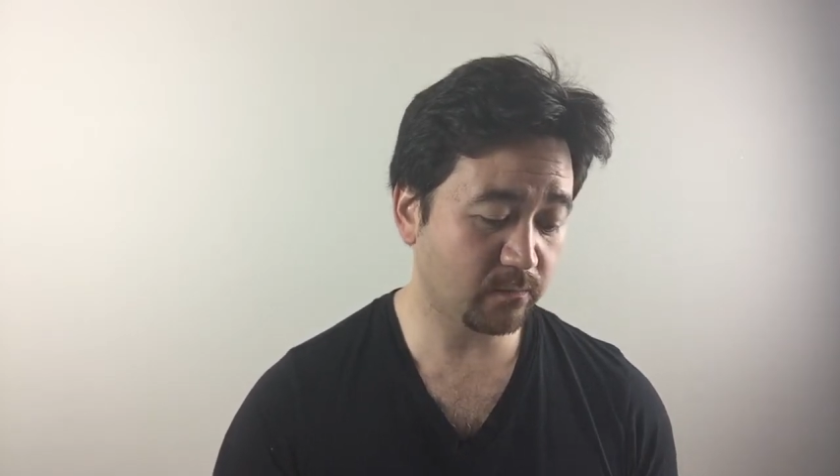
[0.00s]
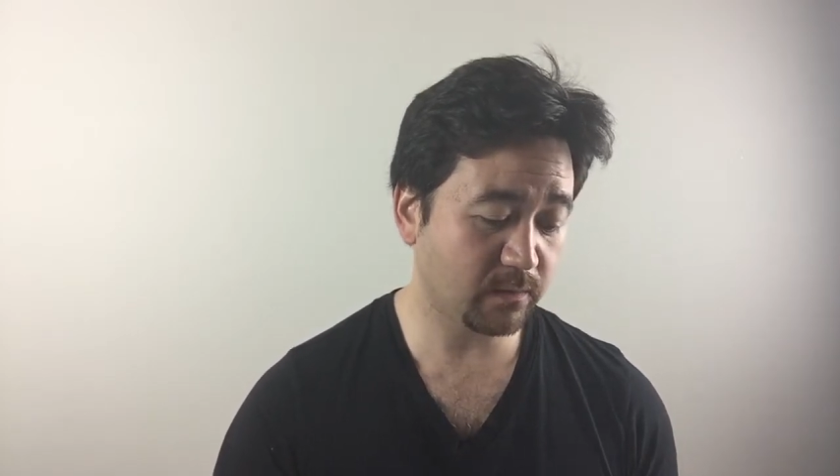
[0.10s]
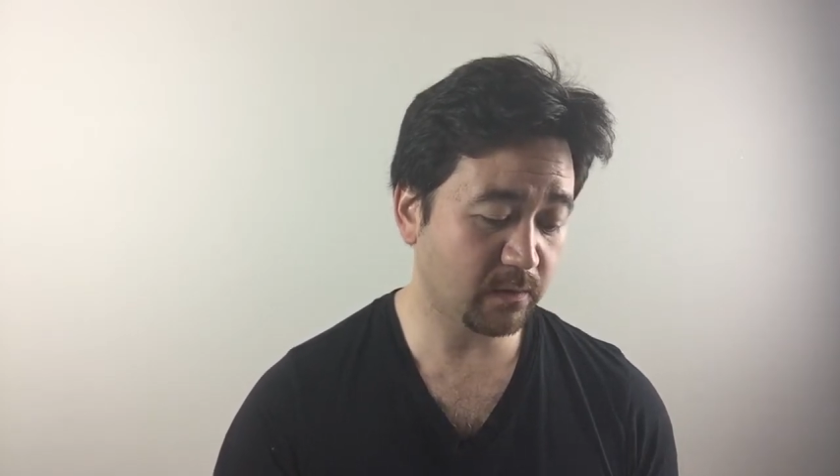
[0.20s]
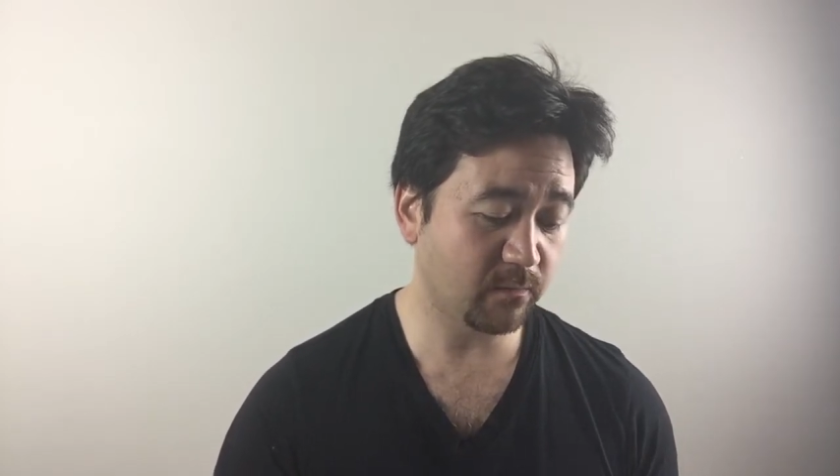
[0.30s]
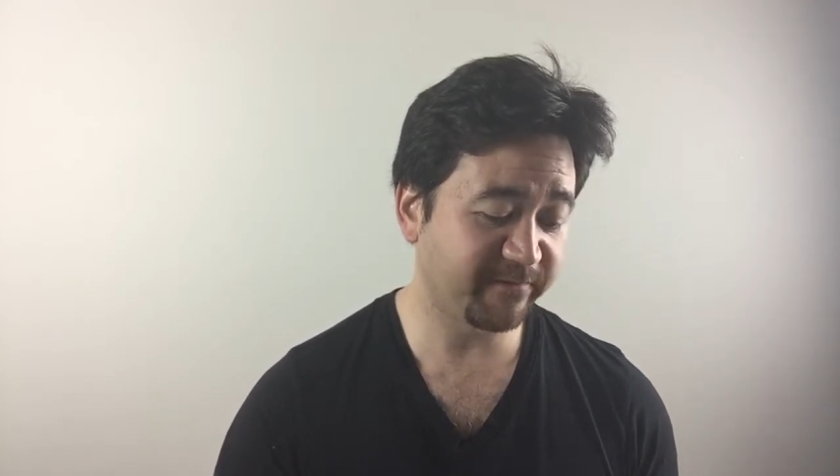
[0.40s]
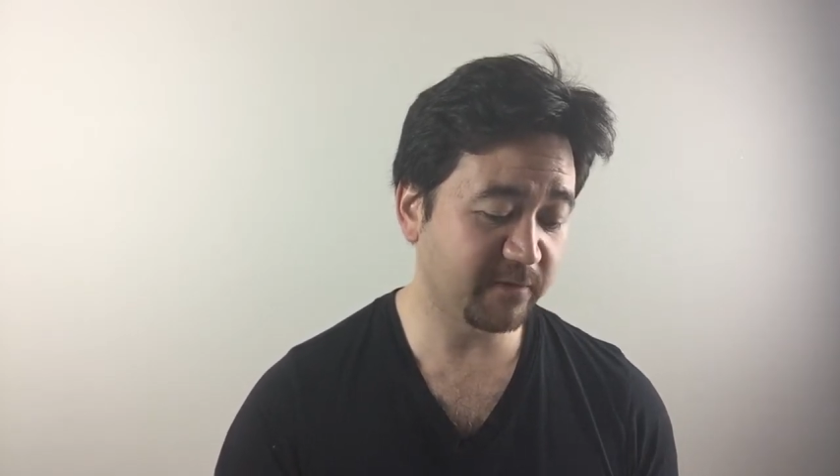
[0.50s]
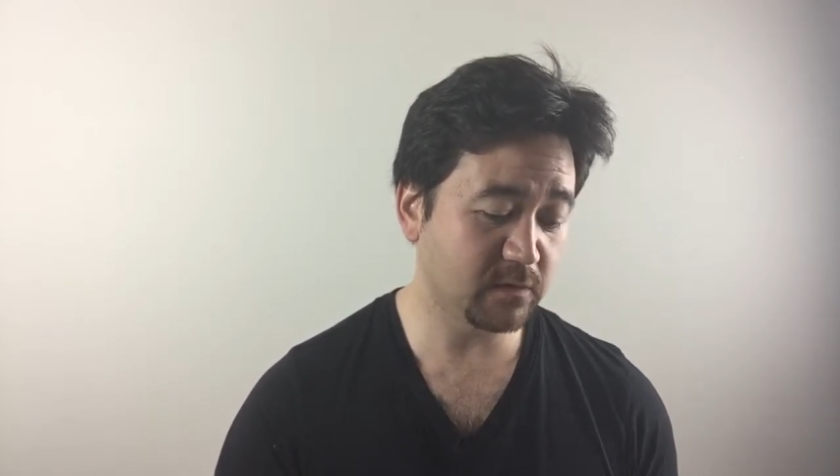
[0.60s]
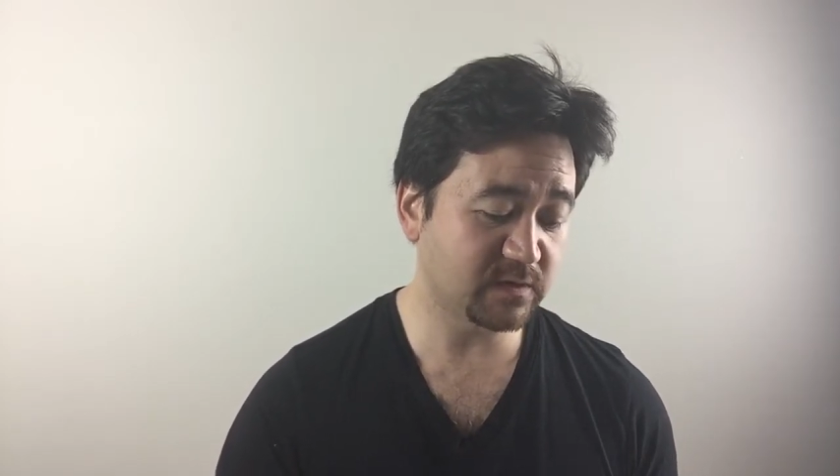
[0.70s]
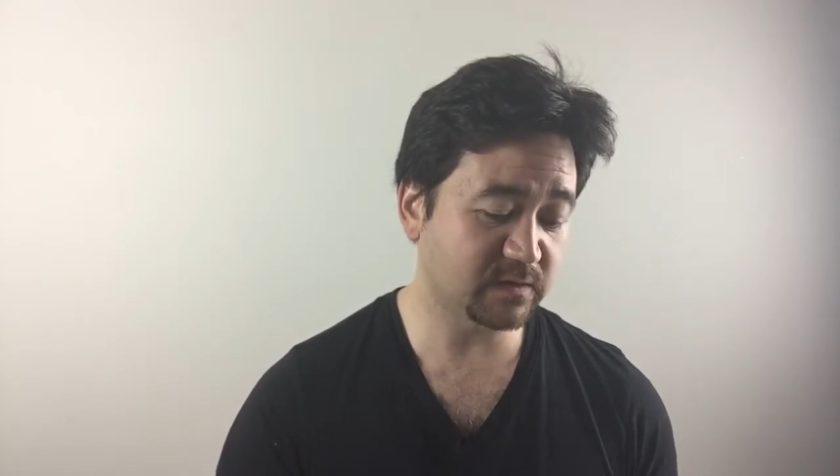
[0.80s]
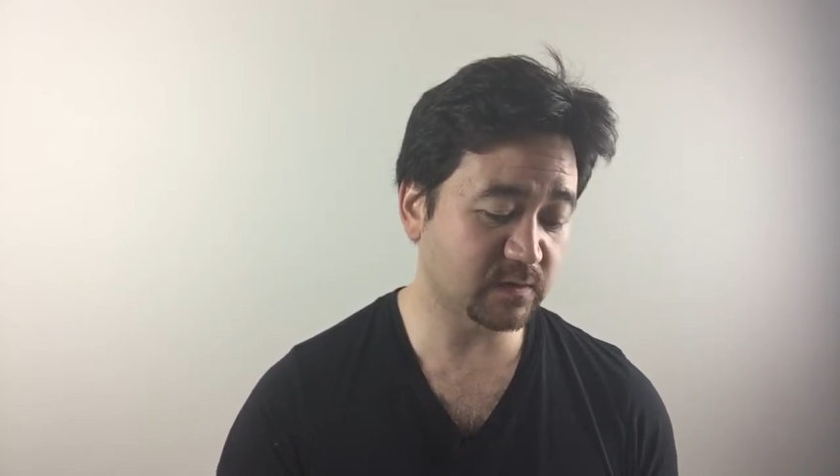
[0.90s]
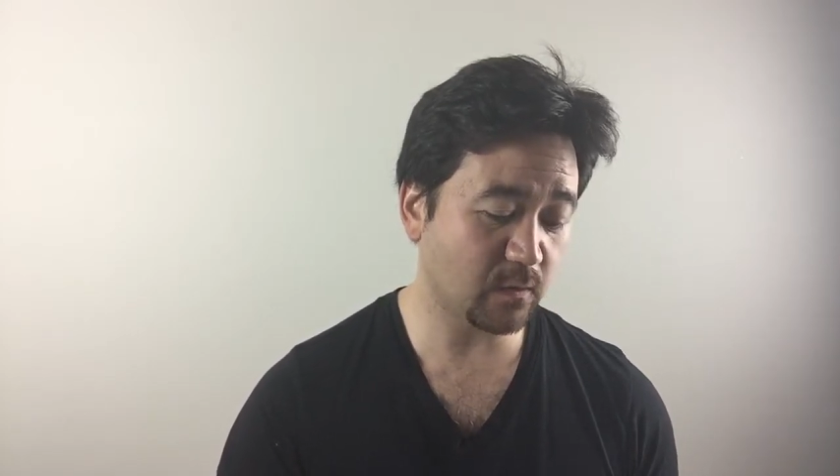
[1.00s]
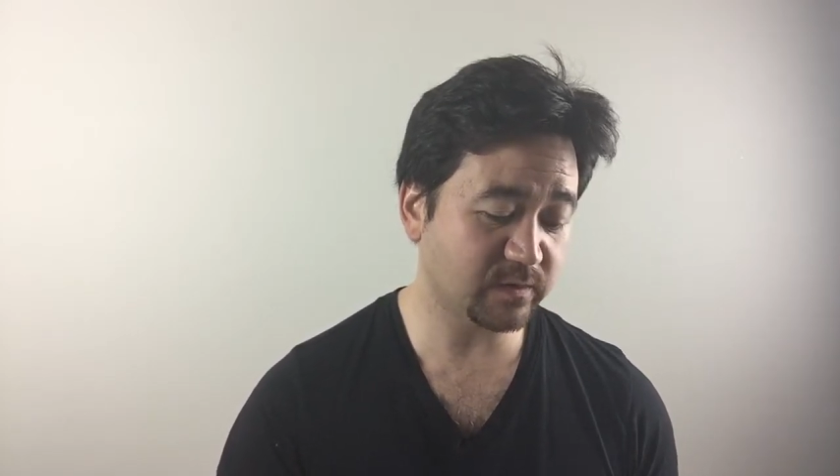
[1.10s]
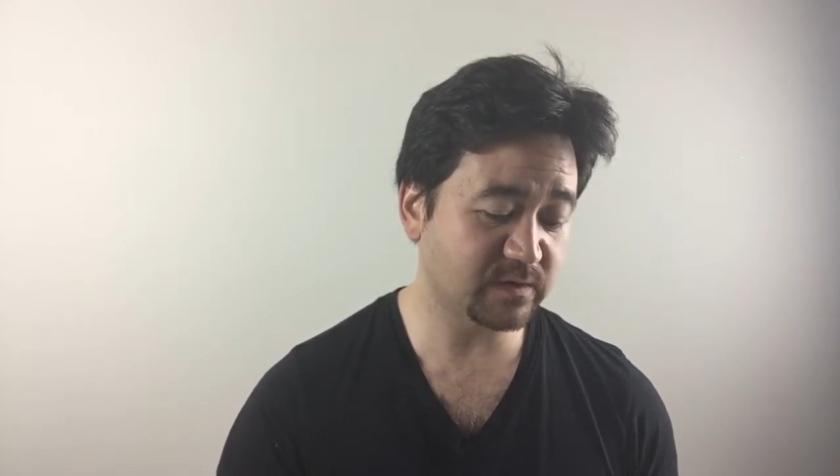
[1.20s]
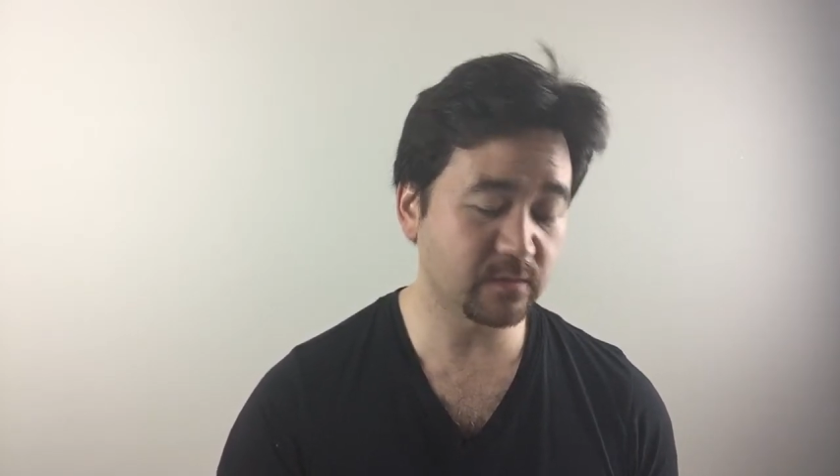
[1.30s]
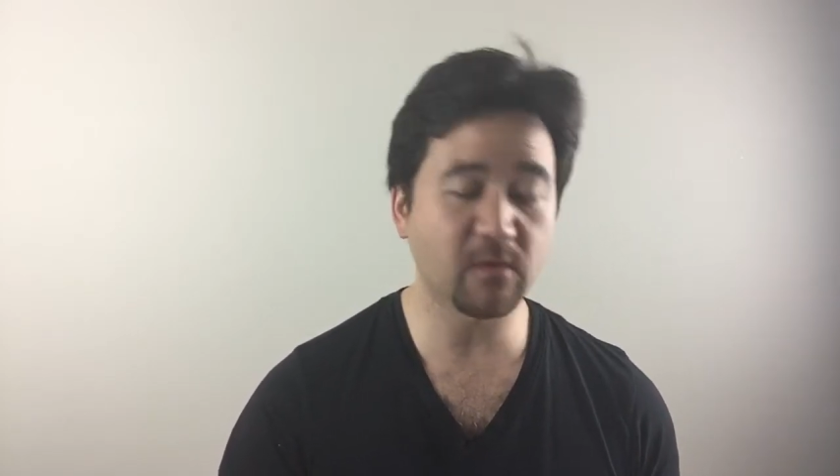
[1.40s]
refuse to
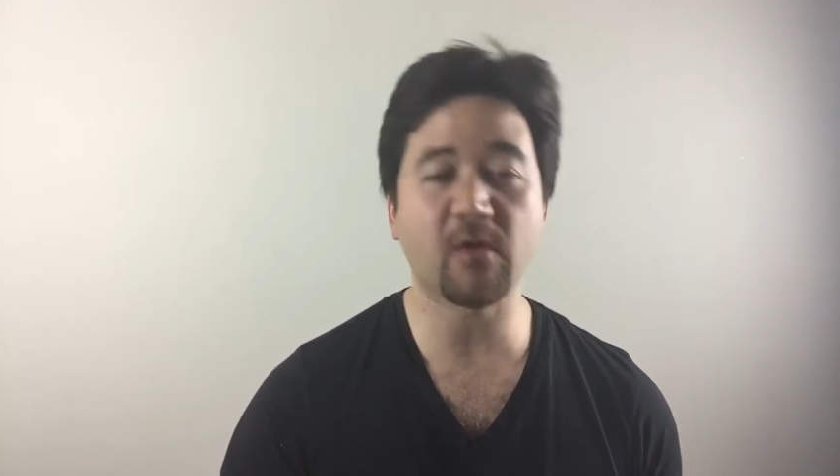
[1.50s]
talk to you